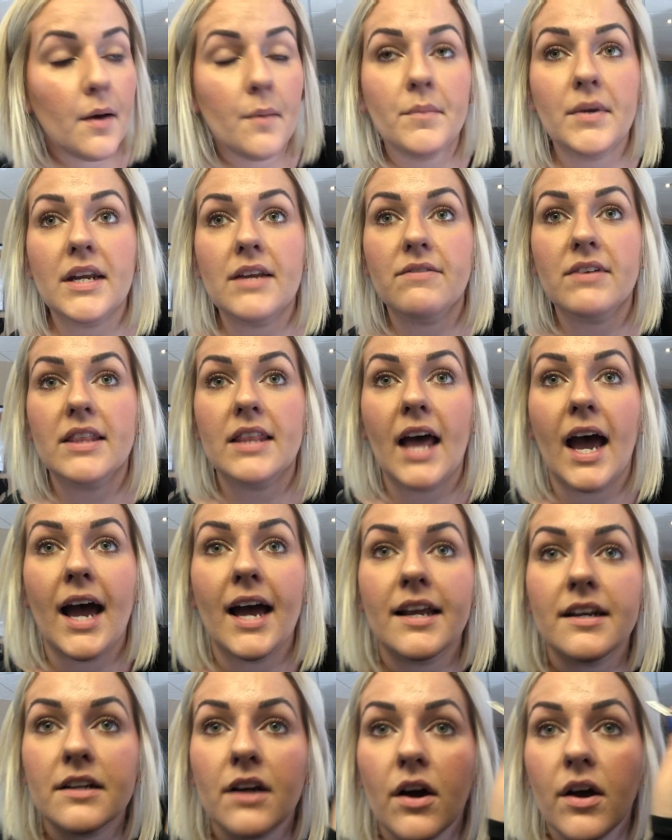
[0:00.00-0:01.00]
But even
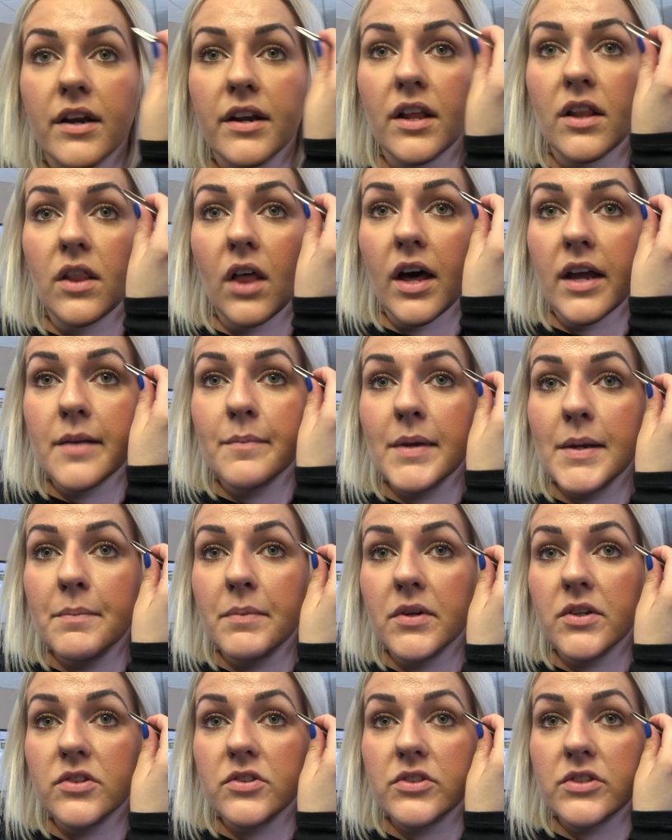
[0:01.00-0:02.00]
that on a lot of
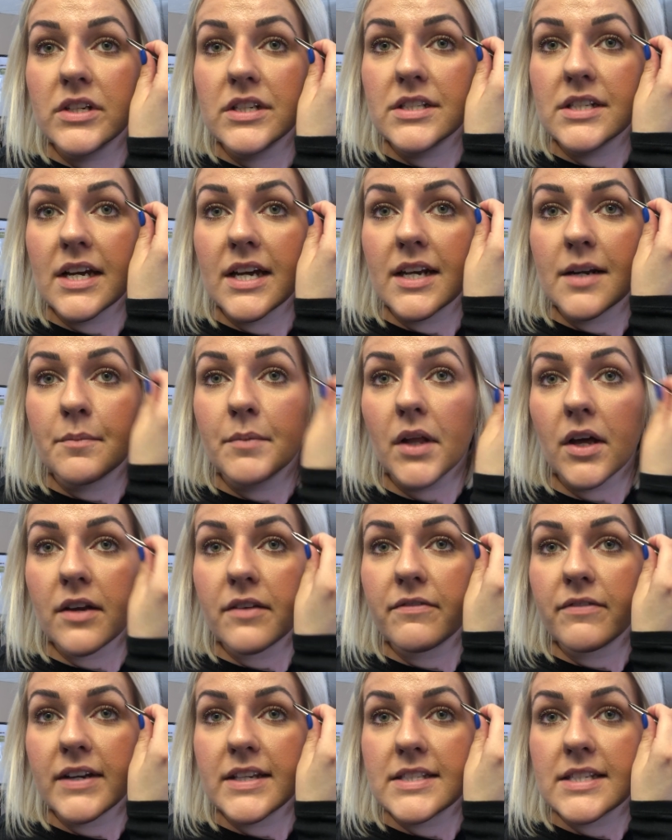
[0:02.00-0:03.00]
people is just kind of
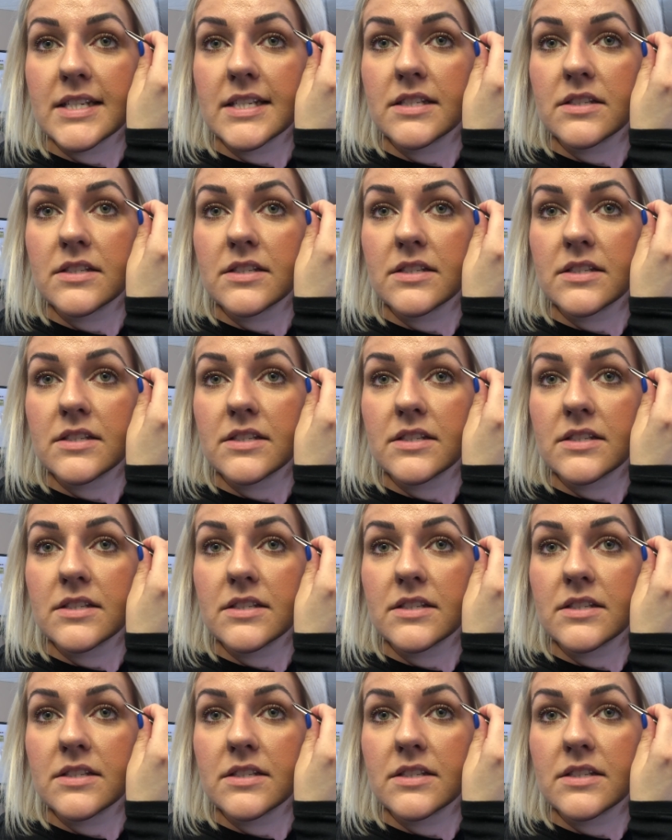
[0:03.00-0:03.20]
blonde fuzzy.